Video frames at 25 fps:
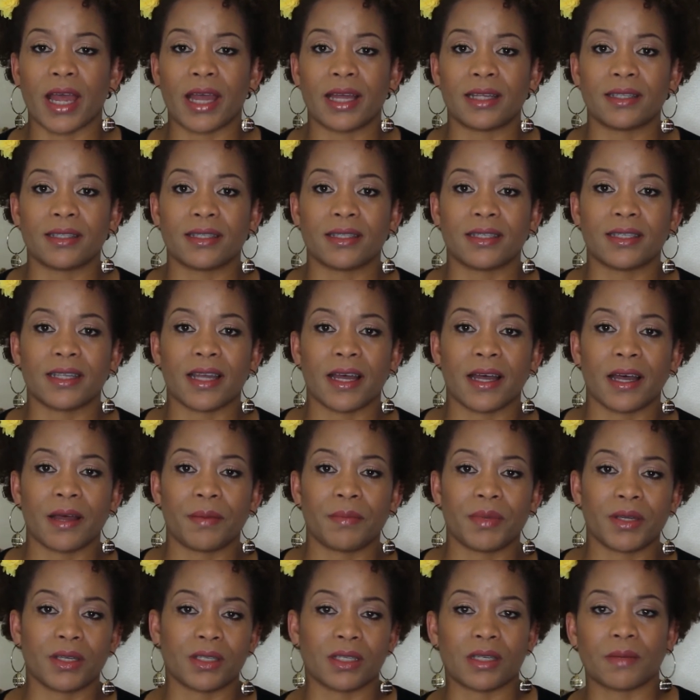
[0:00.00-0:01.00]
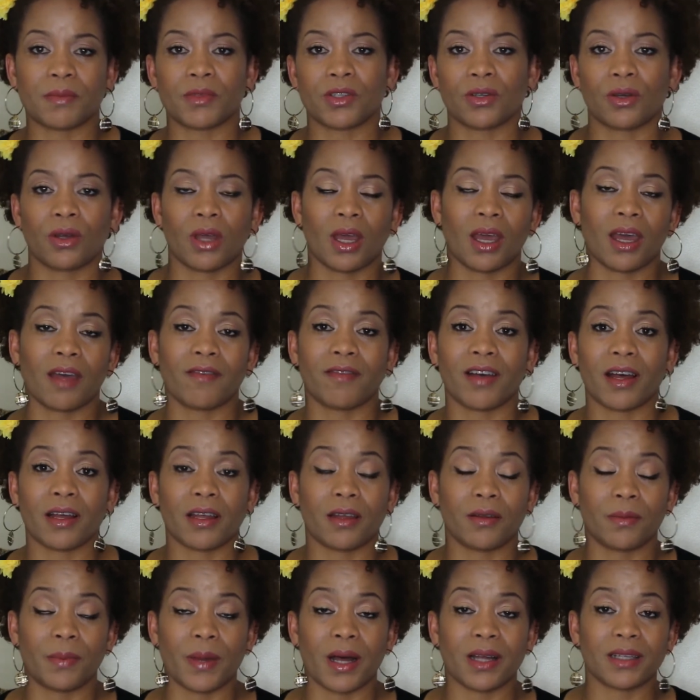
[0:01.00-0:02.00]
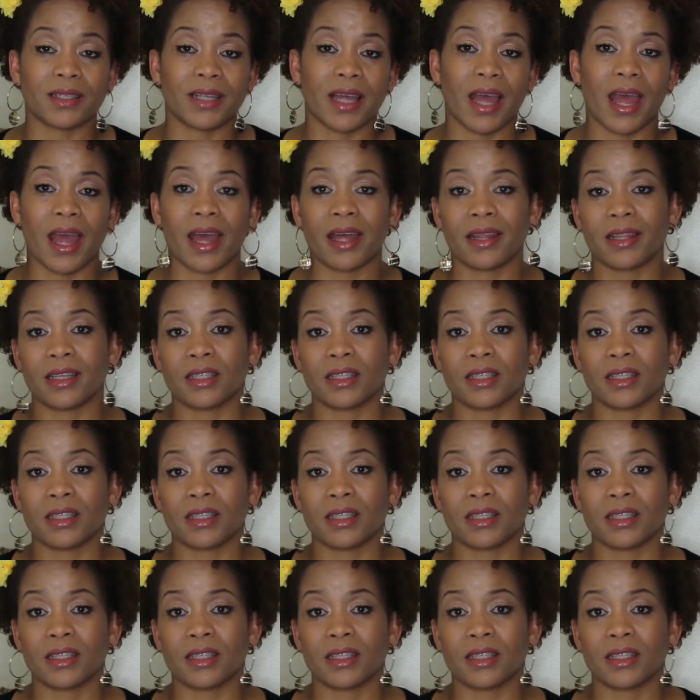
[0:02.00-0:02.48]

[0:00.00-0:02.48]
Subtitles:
And because I'm talking about hair,